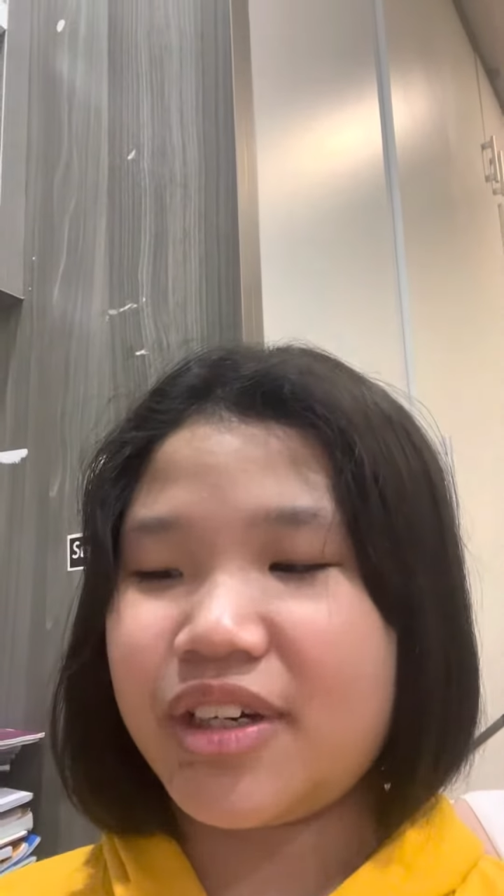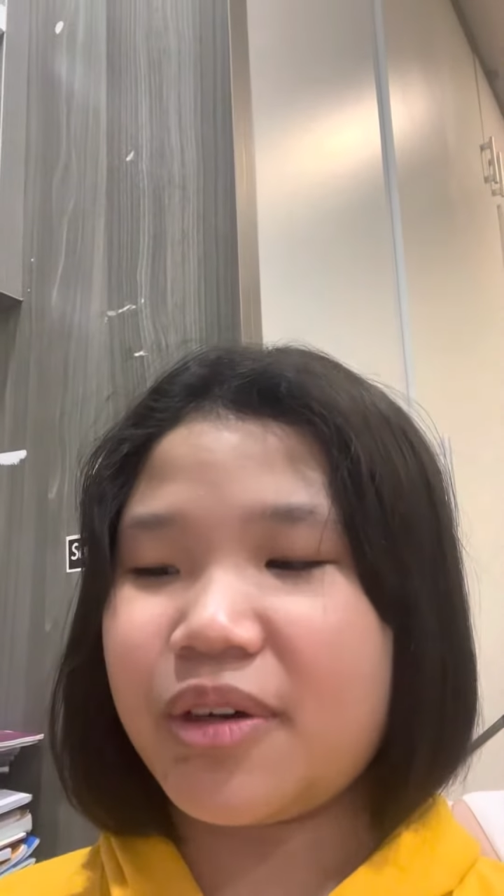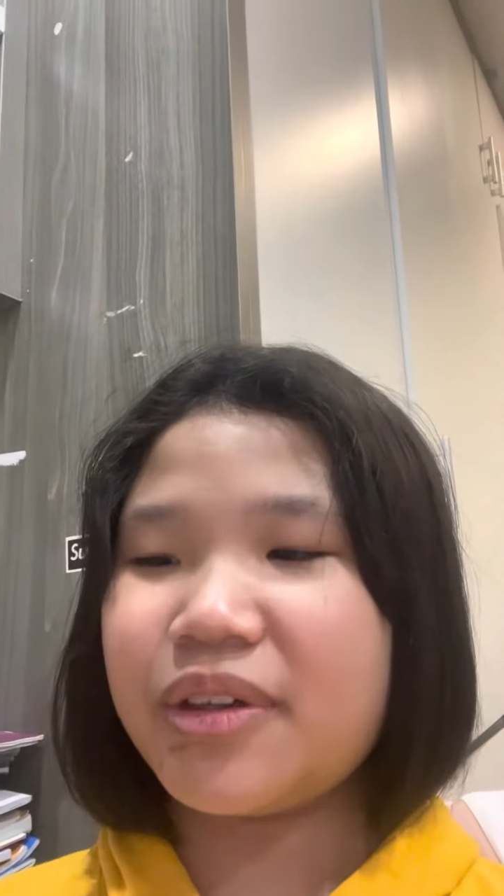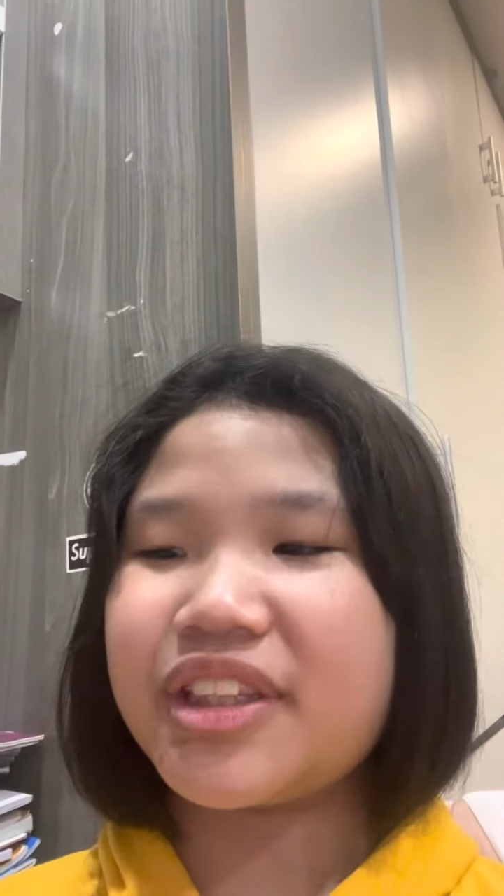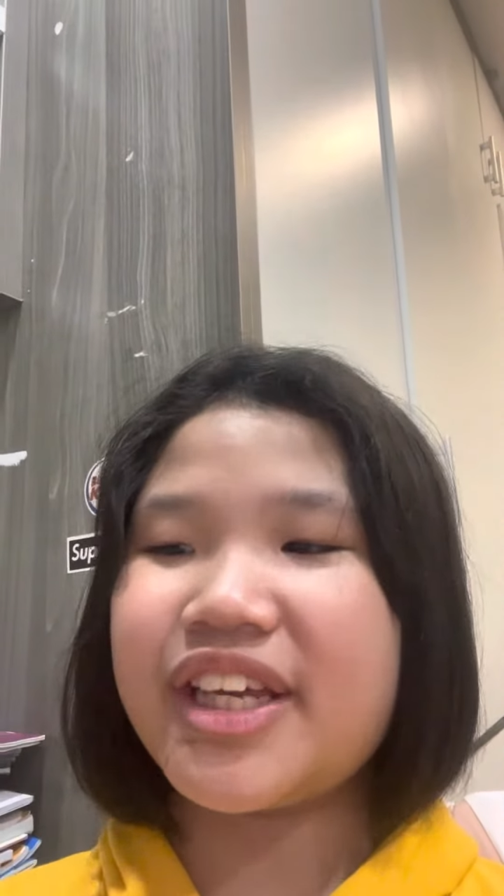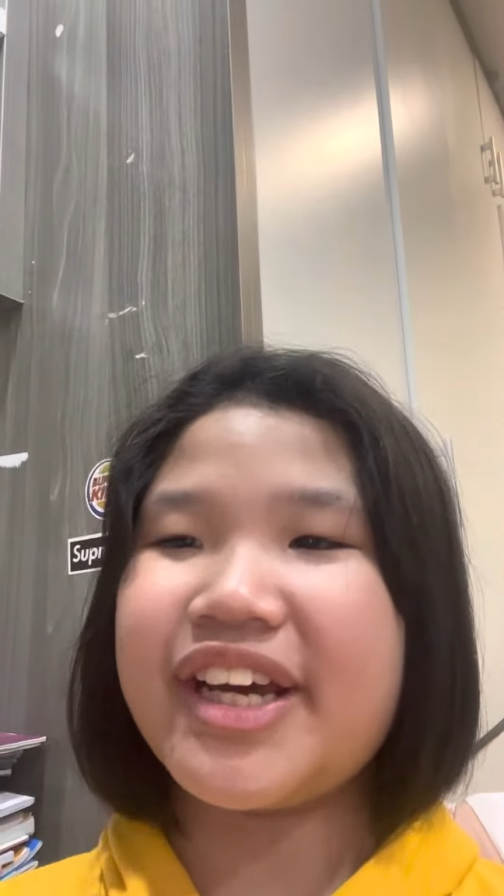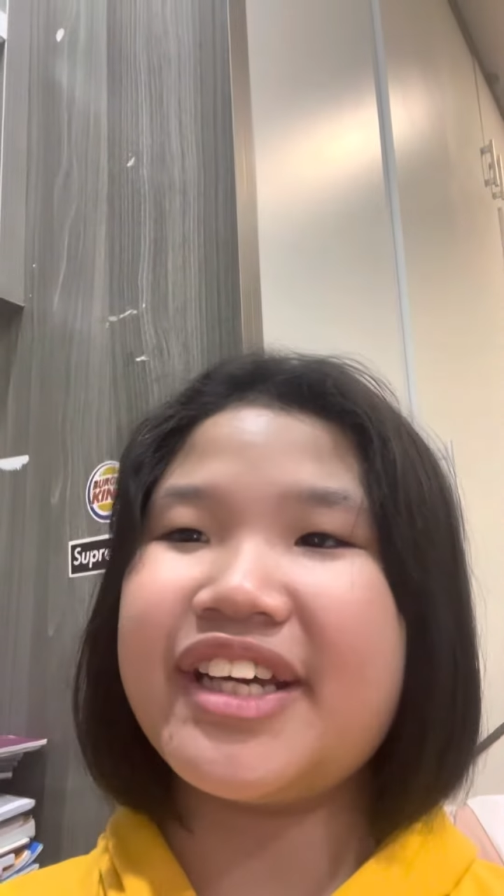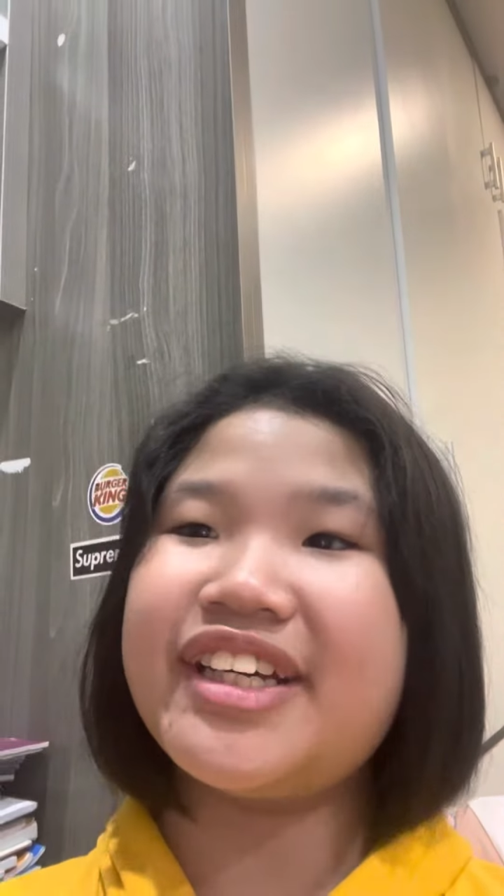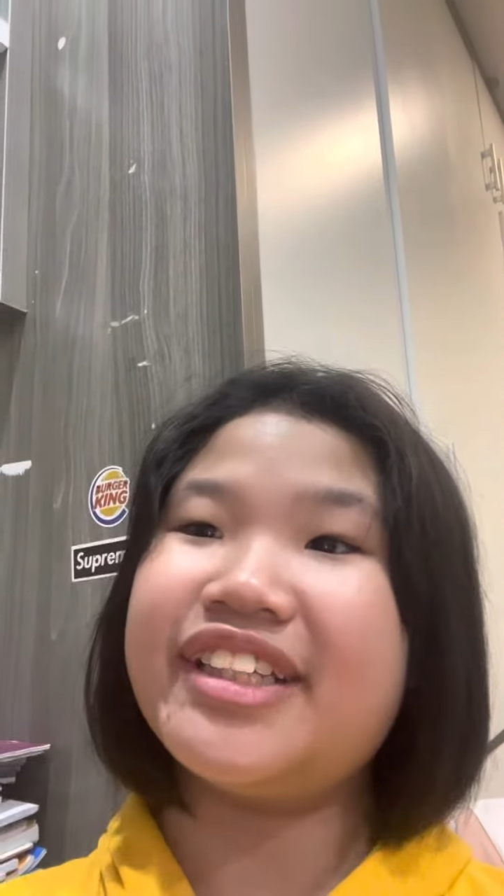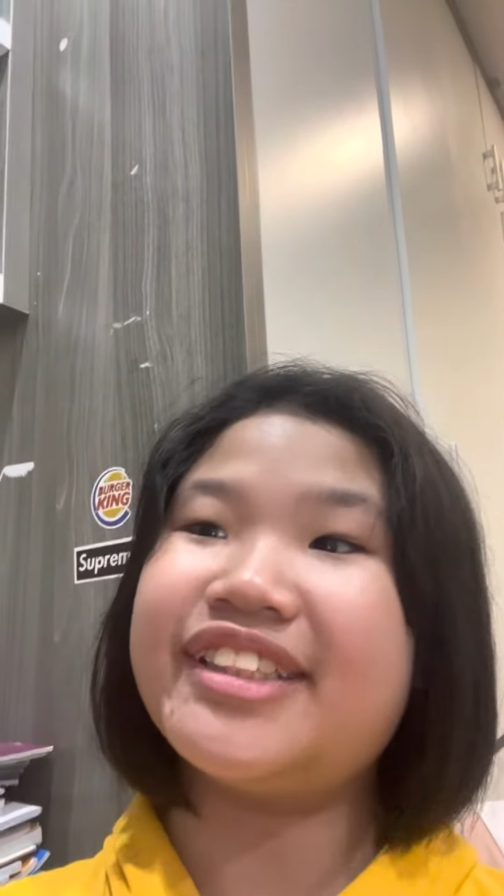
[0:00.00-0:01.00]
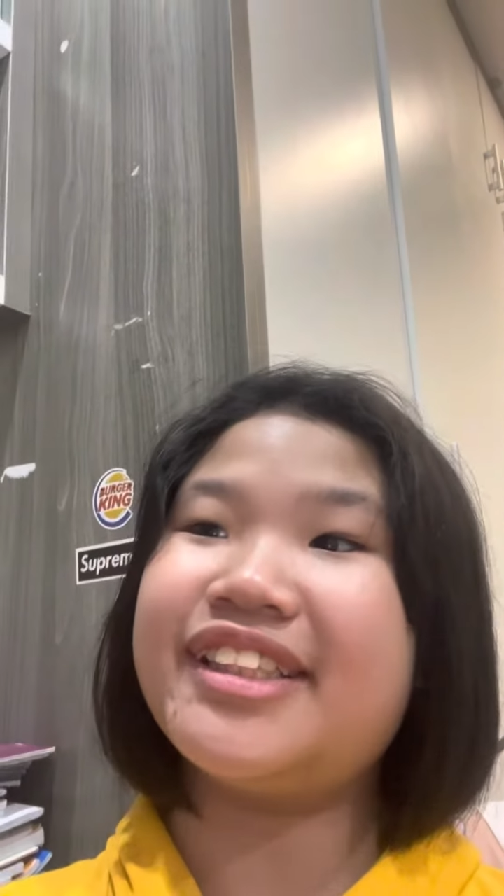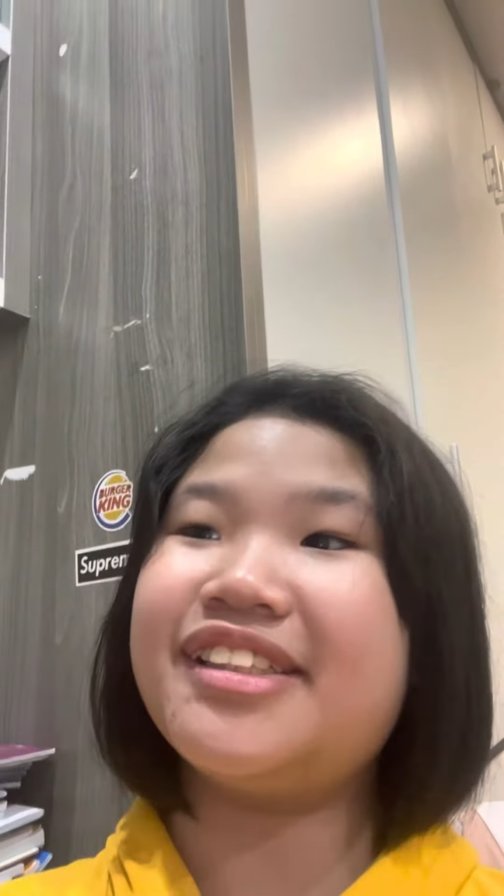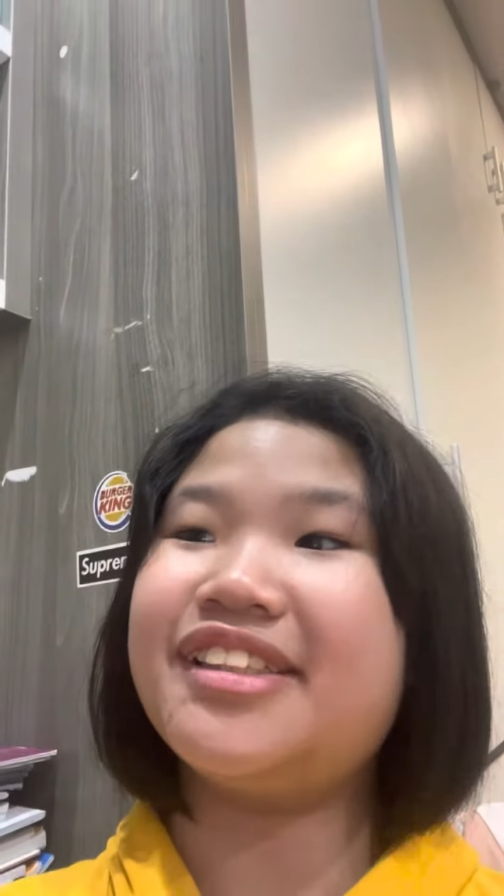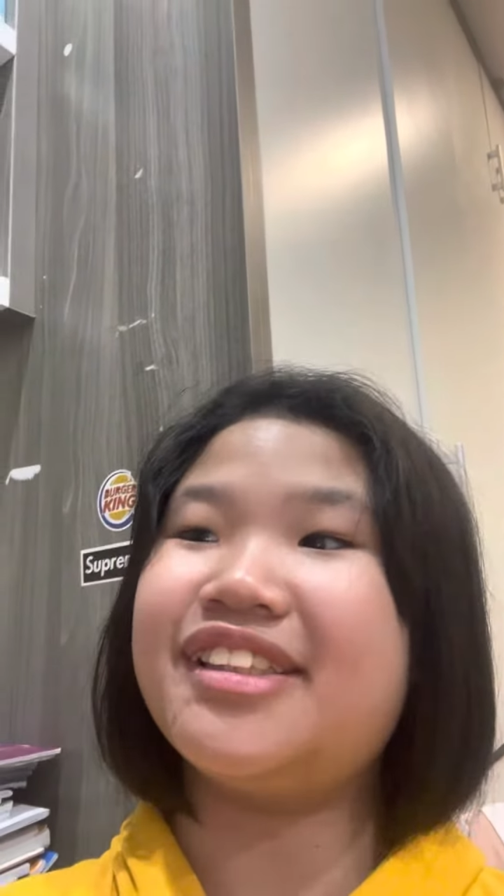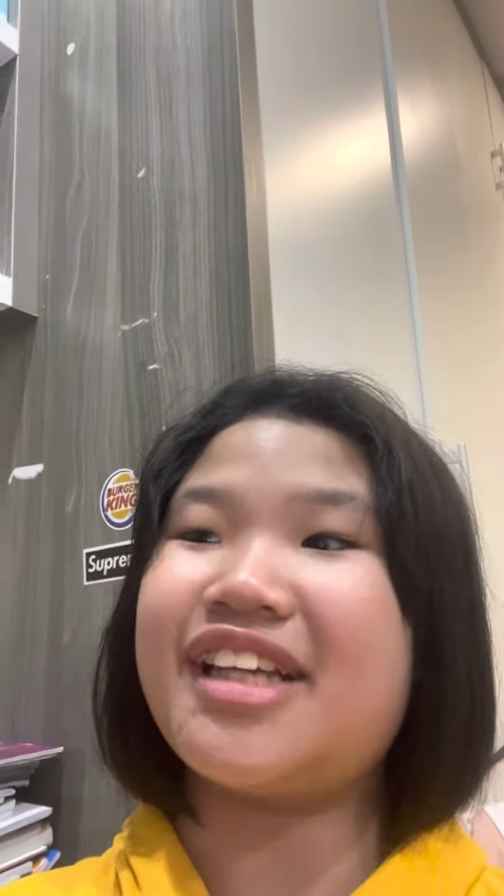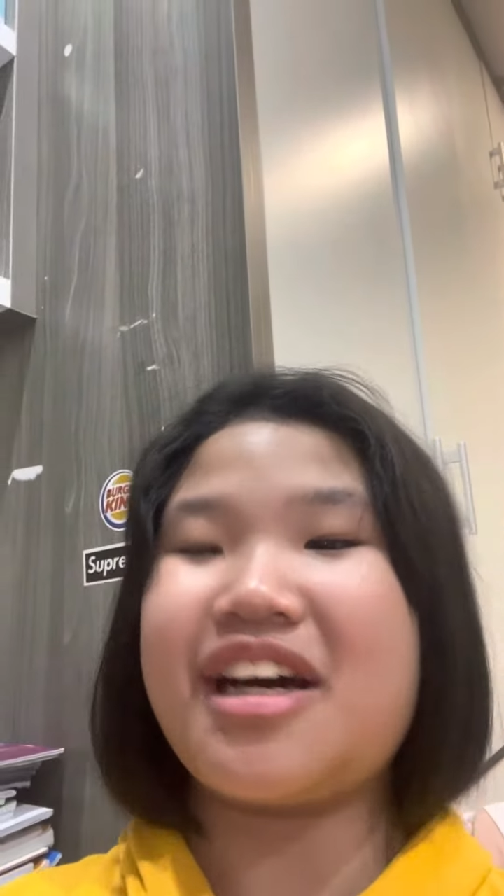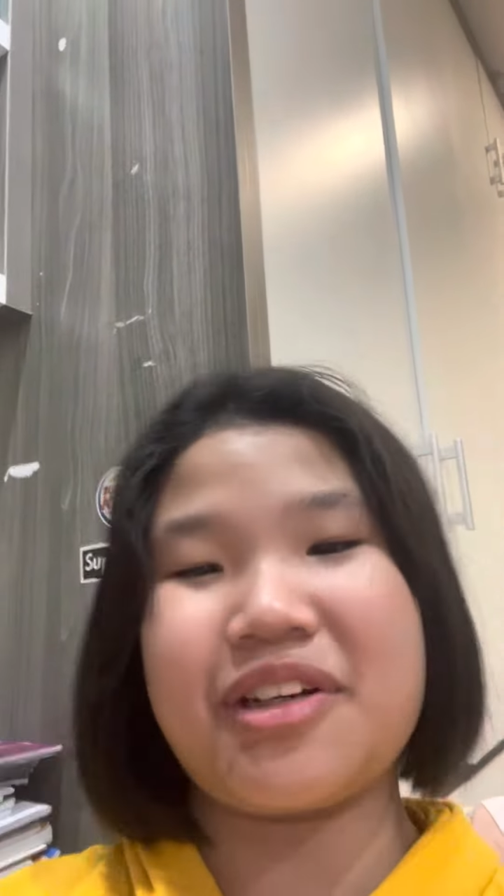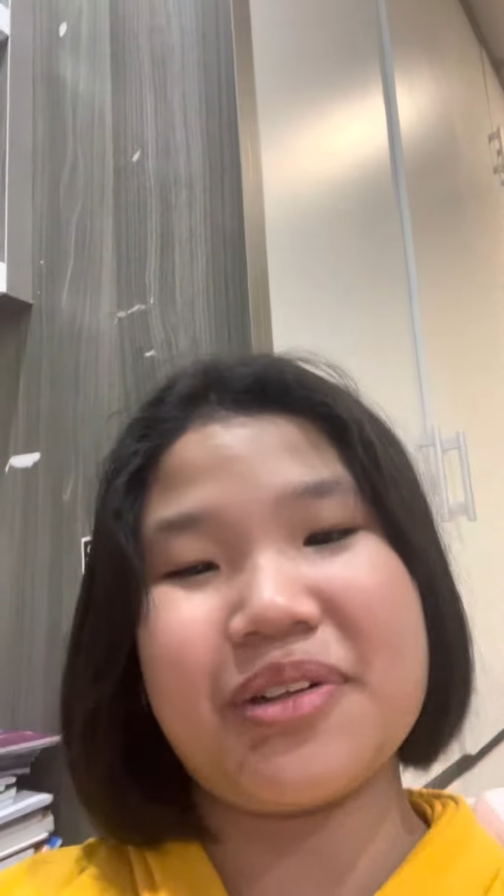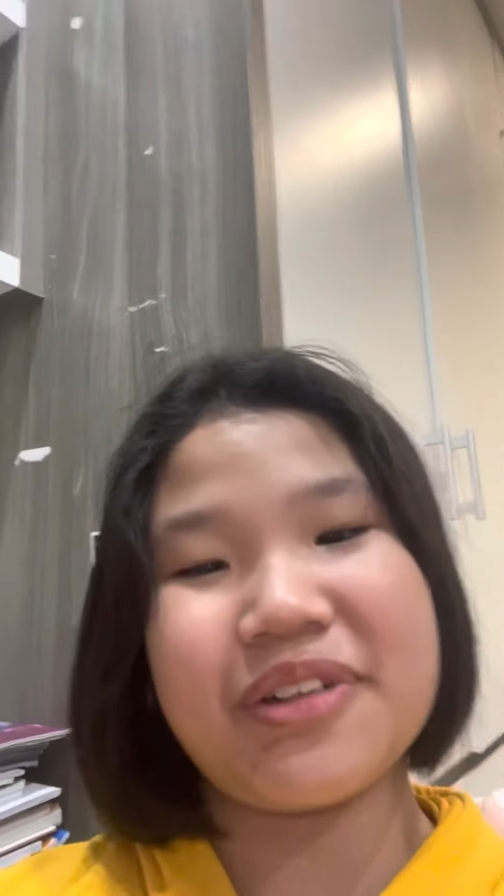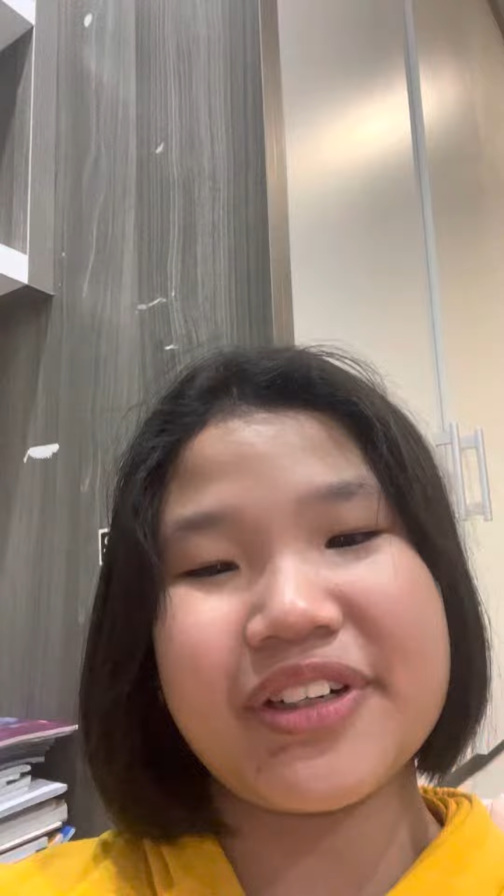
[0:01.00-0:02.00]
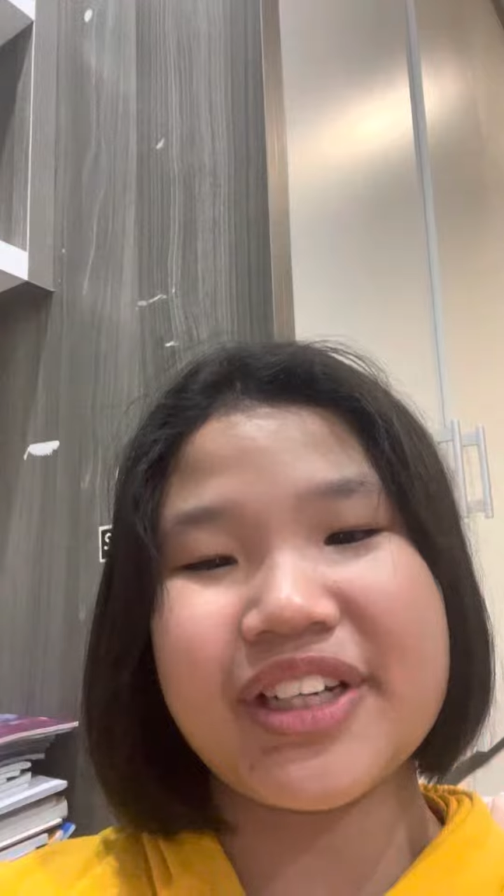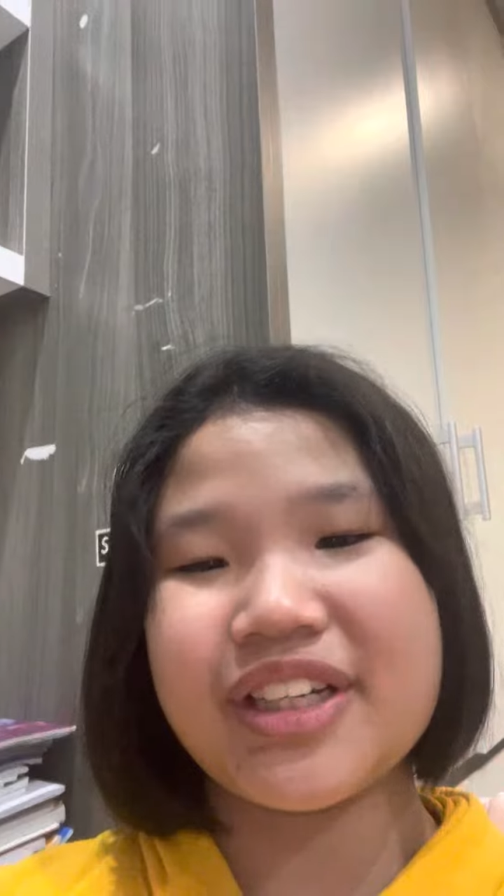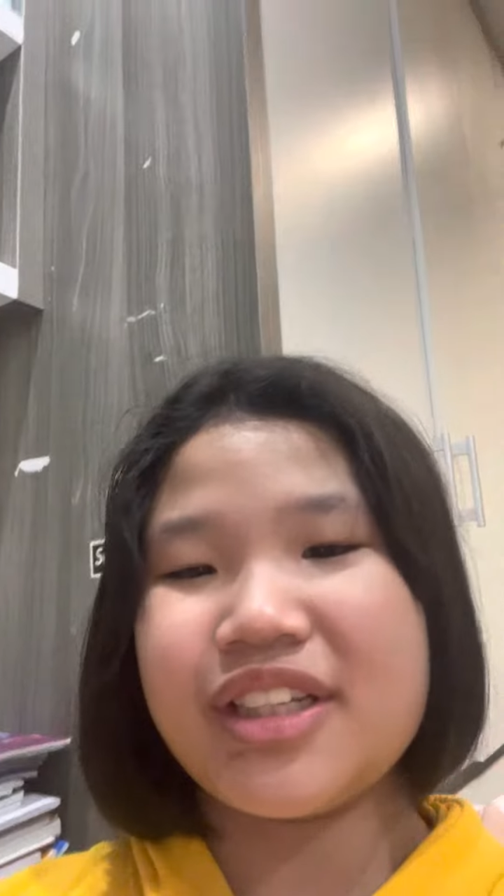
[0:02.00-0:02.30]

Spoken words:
Hotai is in Hanoi.